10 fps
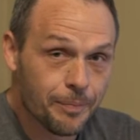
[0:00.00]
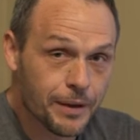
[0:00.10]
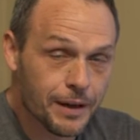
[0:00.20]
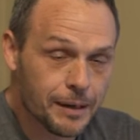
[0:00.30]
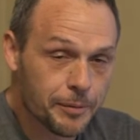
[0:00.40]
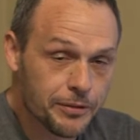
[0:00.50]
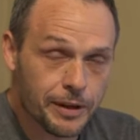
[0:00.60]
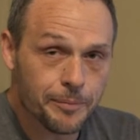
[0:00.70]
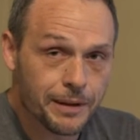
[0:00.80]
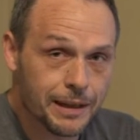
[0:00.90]
It's
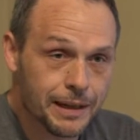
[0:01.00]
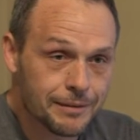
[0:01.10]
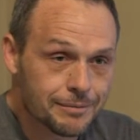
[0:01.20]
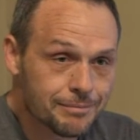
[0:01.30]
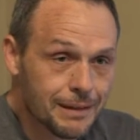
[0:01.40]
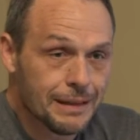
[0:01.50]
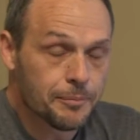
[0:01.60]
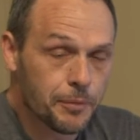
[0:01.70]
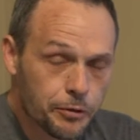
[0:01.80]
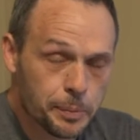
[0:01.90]
something that
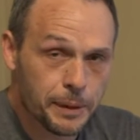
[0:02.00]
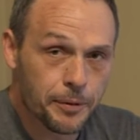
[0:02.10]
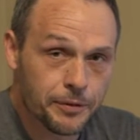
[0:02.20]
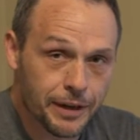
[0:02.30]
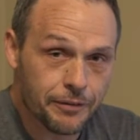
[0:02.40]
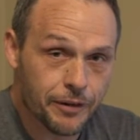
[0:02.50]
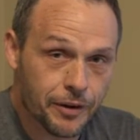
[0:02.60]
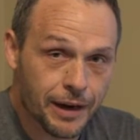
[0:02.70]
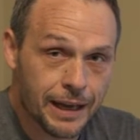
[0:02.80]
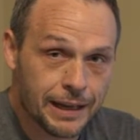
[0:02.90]
most people take for
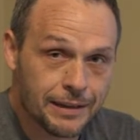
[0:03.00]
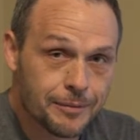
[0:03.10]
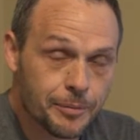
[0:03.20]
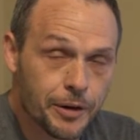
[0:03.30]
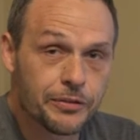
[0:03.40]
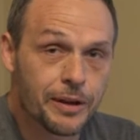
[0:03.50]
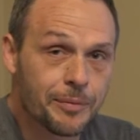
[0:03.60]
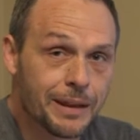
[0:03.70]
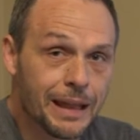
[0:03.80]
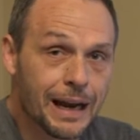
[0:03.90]
granted, but it's
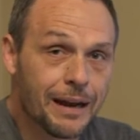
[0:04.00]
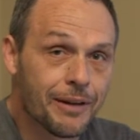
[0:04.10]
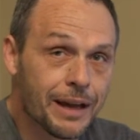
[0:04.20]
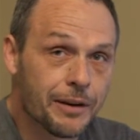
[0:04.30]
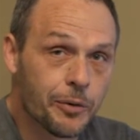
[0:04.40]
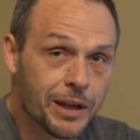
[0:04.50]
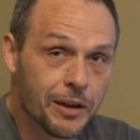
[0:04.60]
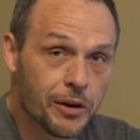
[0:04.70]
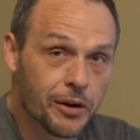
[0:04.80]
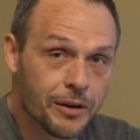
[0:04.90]
something that I've had to
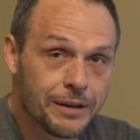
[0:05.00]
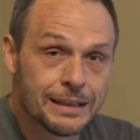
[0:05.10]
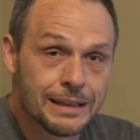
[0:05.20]
relearn.